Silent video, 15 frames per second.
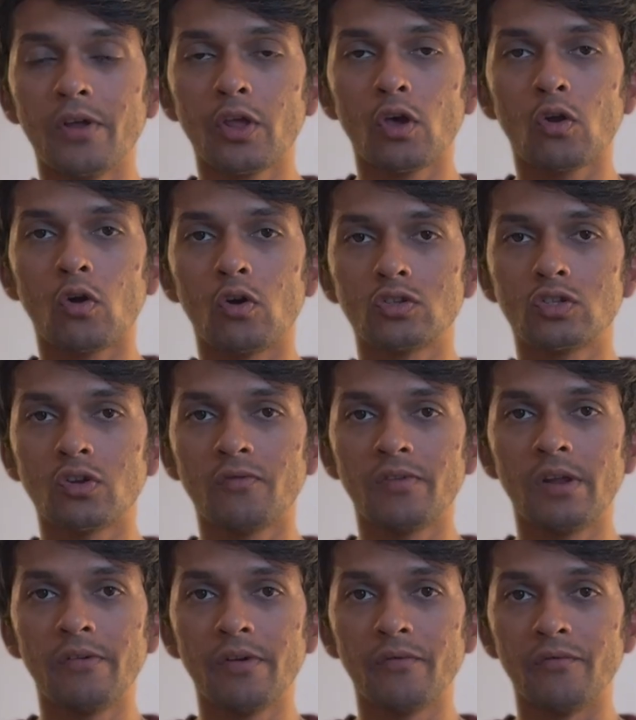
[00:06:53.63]
your cost of
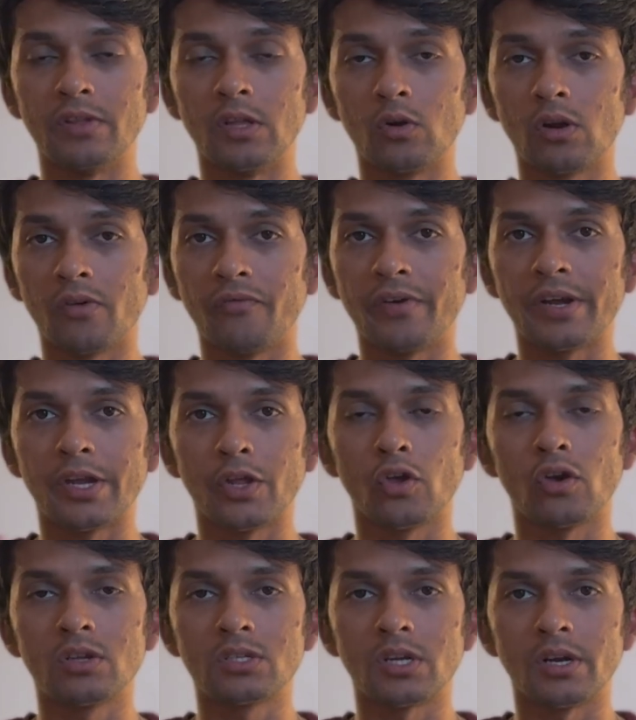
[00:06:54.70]
living without affecting your
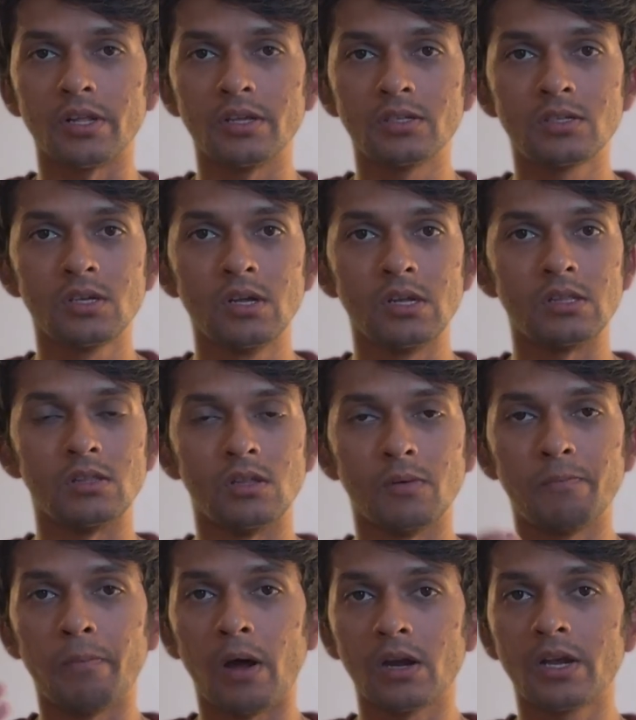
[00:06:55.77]
studies. The
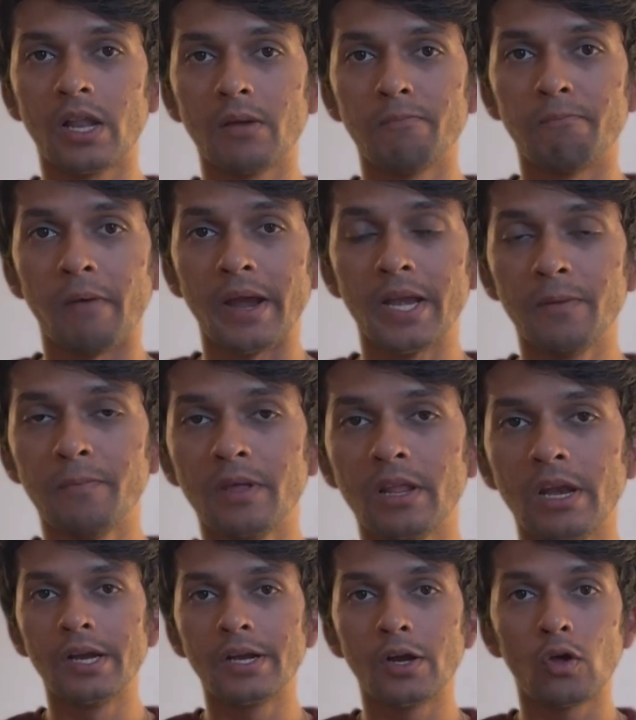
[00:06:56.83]
part-time might be
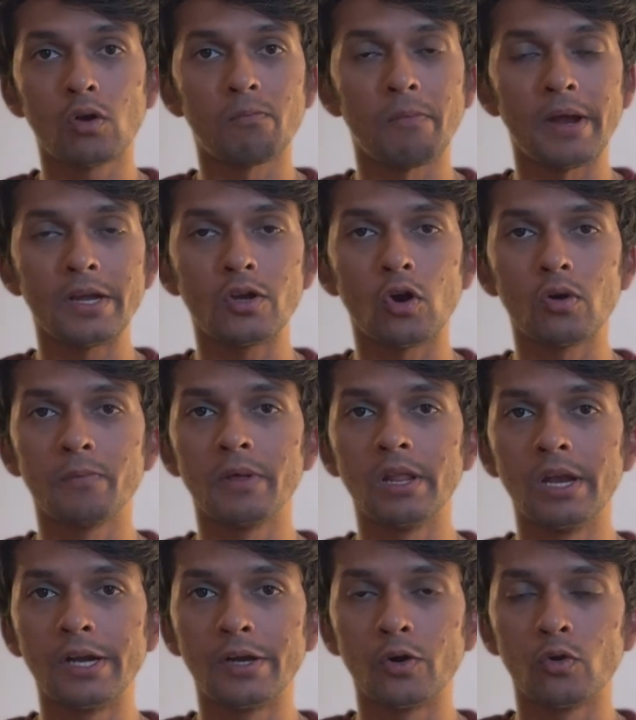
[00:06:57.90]
related or might not be
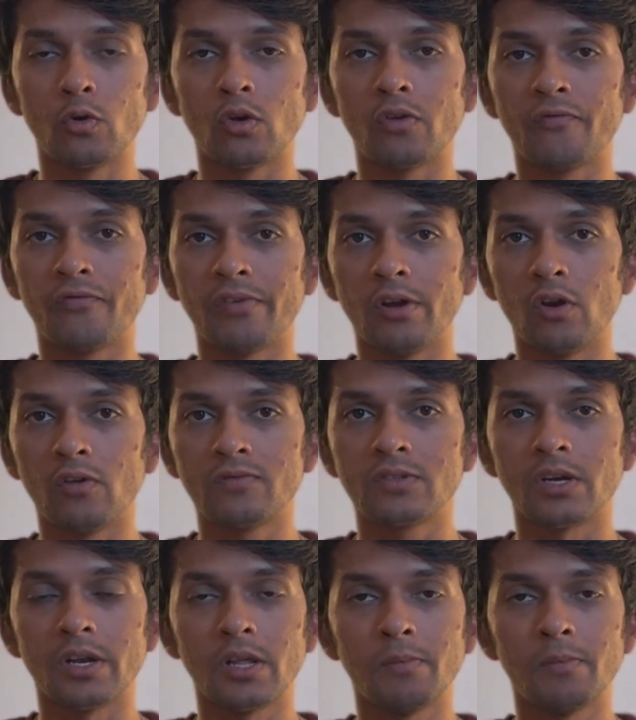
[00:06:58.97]
related to your field of study,